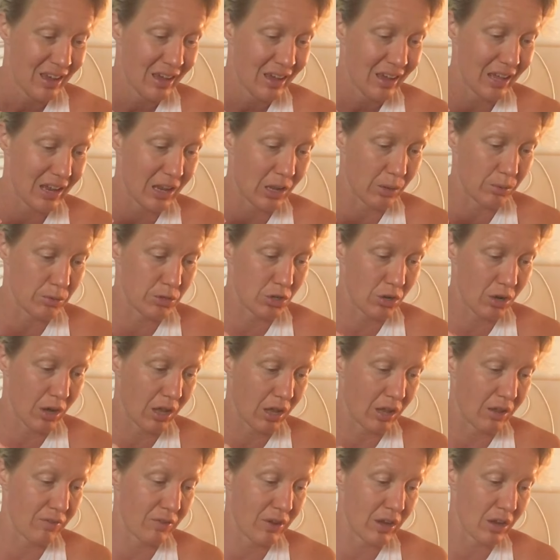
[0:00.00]
It helps you
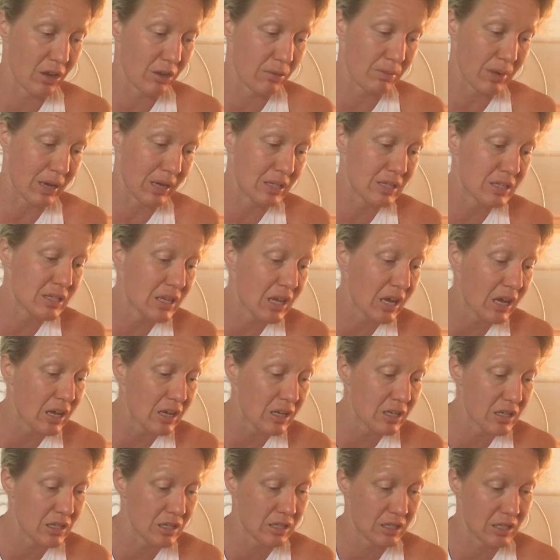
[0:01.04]
elevate your
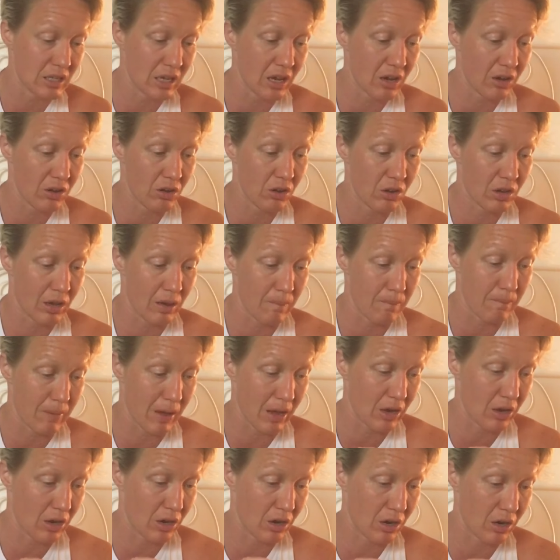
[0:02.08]
mindset to see how you can
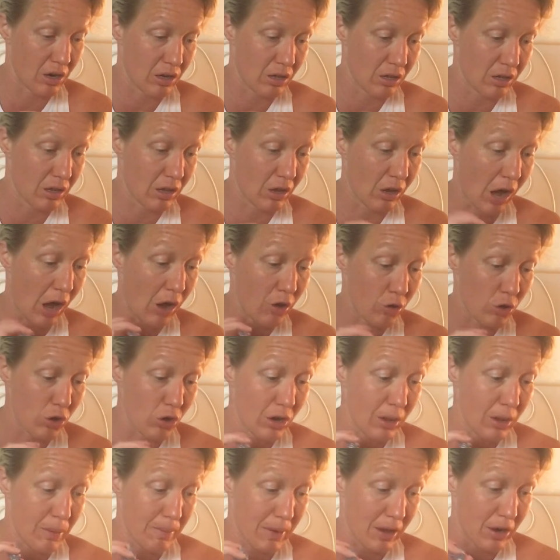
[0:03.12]
better
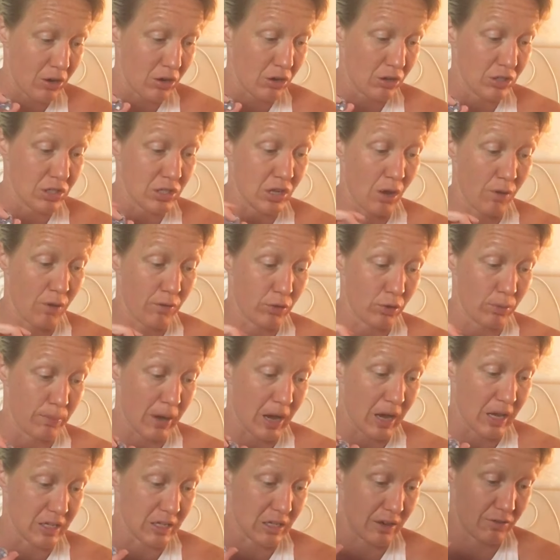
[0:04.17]
yourself through
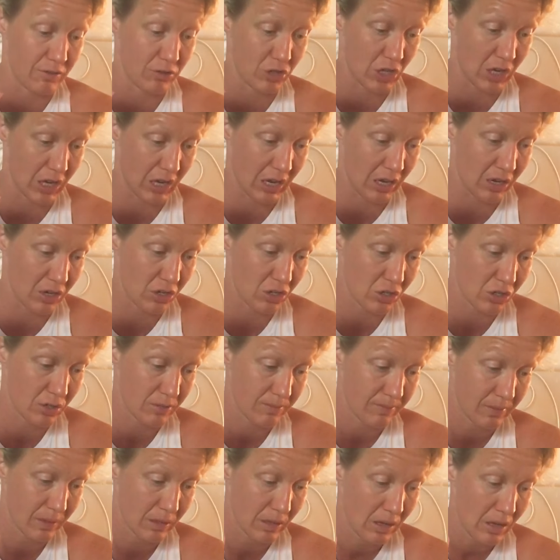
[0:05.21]
positive change.
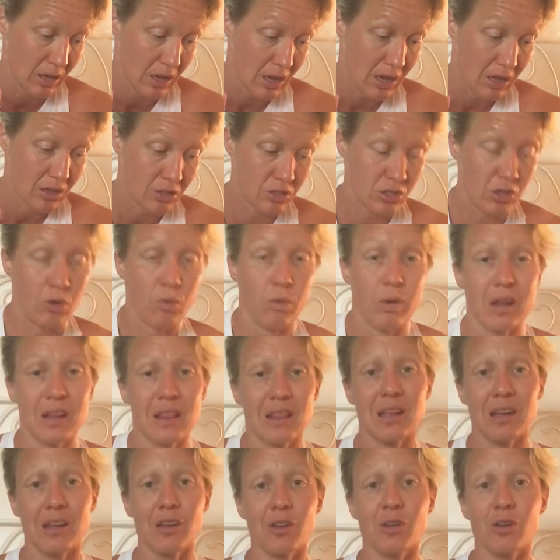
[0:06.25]
So one
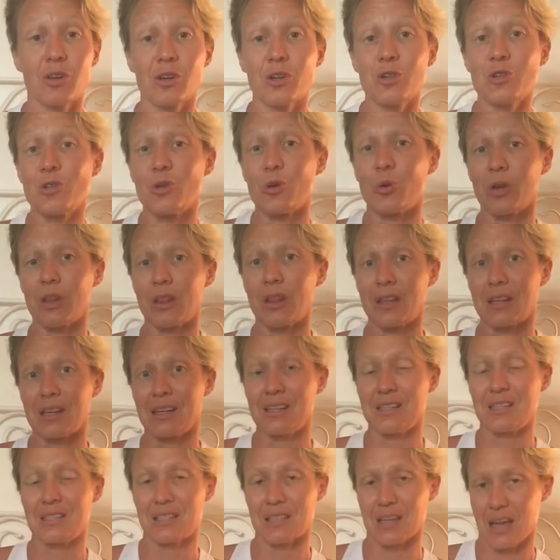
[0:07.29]
thing you can do with
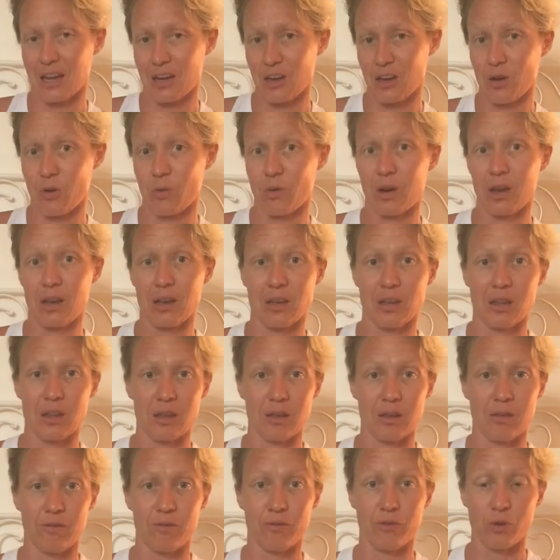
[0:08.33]
this, I know when
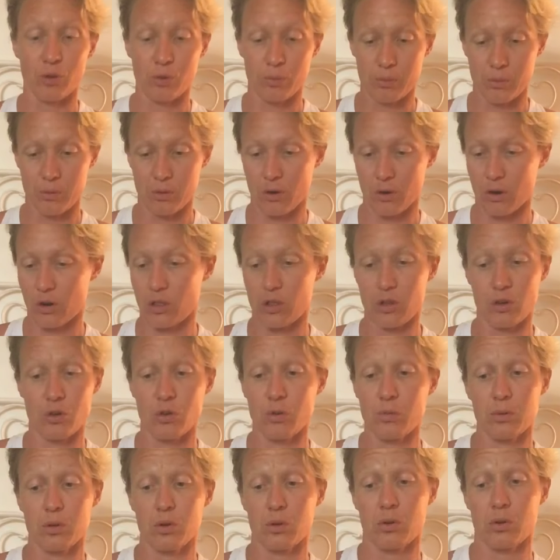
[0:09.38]
the full or the new
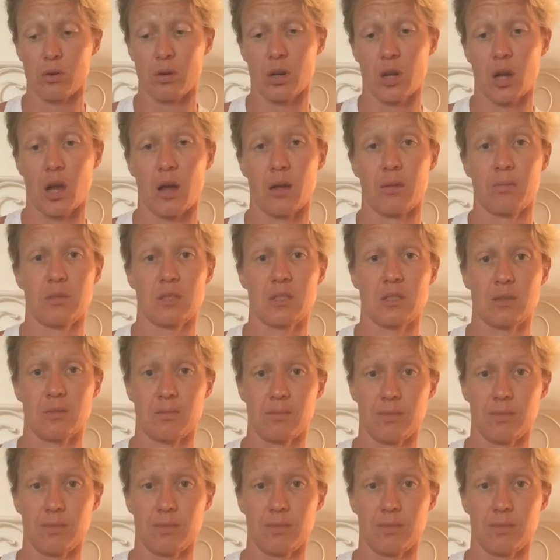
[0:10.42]
moon comes,